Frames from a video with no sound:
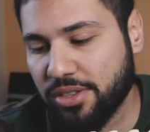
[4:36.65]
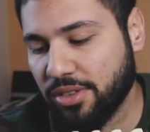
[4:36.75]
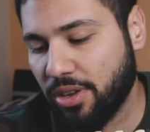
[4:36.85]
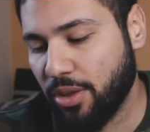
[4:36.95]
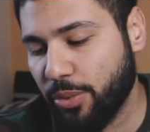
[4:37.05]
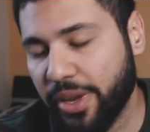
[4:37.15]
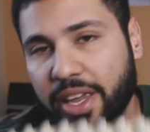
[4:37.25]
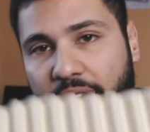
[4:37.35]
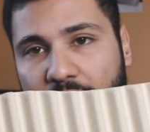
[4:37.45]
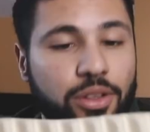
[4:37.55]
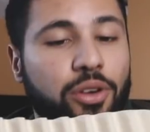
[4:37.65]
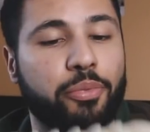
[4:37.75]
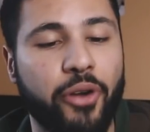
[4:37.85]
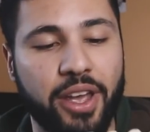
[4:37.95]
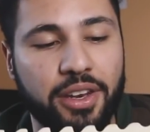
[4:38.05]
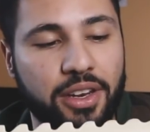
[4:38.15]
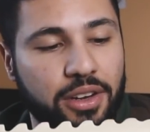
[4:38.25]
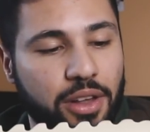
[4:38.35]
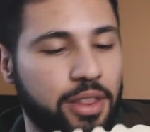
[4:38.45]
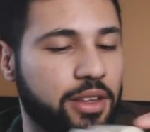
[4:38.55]
sole we get no branding,
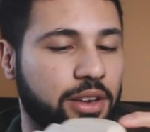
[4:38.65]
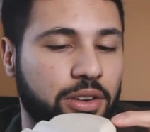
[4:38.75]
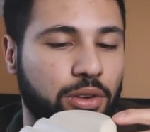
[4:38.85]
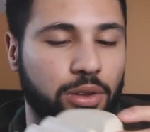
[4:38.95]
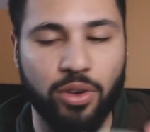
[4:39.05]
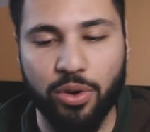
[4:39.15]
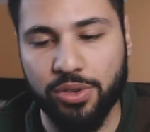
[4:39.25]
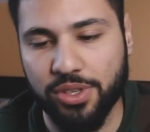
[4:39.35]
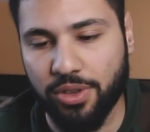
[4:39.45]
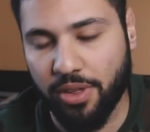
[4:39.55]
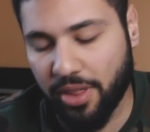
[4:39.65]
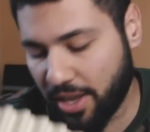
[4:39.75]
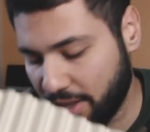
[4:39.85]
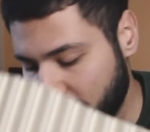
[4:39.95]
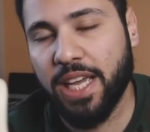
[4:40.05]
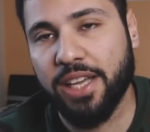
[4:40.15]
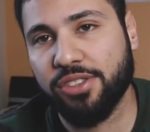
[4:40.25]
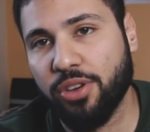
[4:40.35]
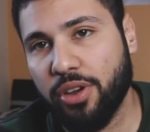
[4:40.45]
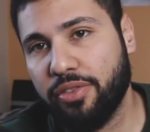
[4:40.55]
nothing, no logos and all that. Yeah,
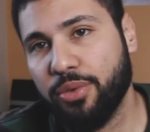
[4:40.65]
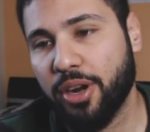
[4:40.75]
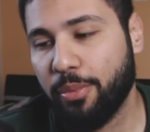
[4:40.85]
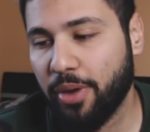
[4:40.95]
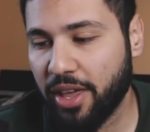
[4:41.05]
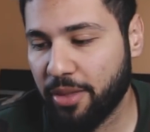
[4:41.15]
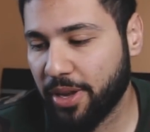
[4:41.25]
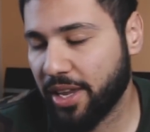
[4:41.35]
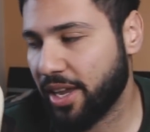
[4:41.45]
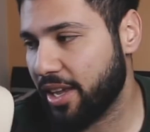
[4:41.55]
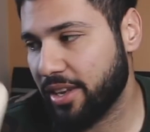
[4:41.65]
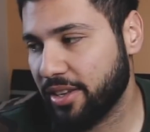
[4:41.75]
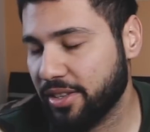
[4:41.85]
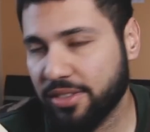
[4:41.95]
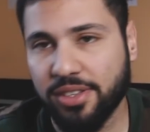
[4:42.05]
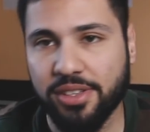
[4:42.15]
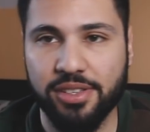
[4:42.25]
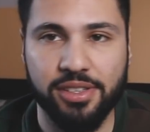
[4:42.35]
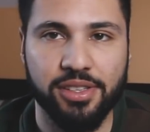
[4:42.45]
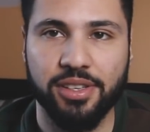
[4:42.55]
so if you want to buy them again,
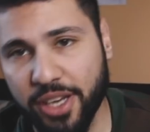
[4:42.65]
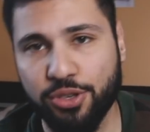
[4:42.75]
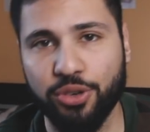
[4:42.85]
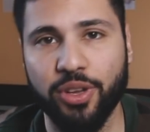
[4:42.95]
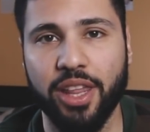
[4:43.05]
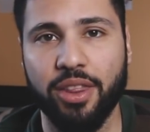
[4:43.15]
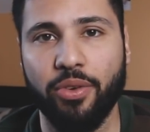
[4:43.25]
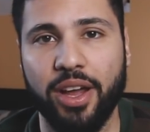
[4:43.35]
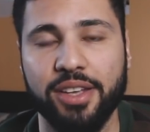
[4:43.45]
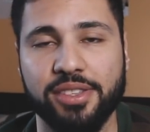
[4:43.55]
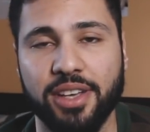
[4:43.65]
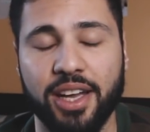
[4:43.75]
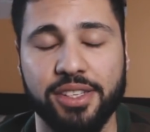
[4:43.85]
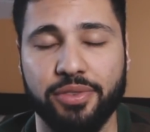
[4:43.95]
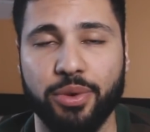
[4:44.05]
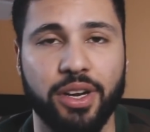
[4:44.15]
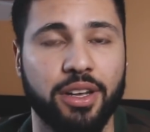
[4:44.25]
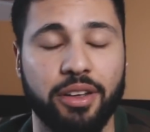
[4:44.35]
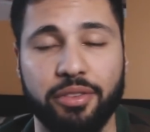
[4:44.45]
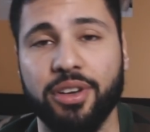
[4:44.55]
just make sure to get the right size.
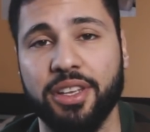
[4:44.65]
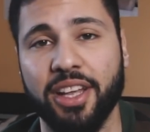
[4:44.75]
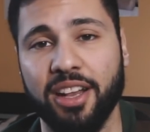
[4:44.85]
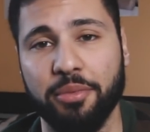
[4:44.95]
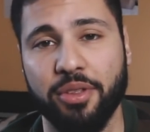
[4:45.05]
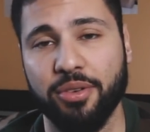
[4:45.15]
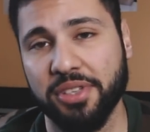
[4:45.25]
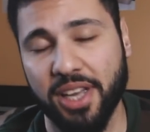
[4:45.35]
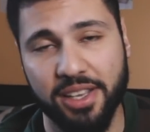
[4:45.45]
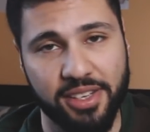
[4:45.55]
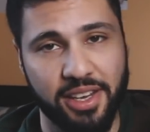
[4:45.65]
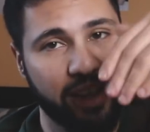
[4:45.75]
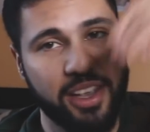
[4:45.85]
If you need help with your sizing,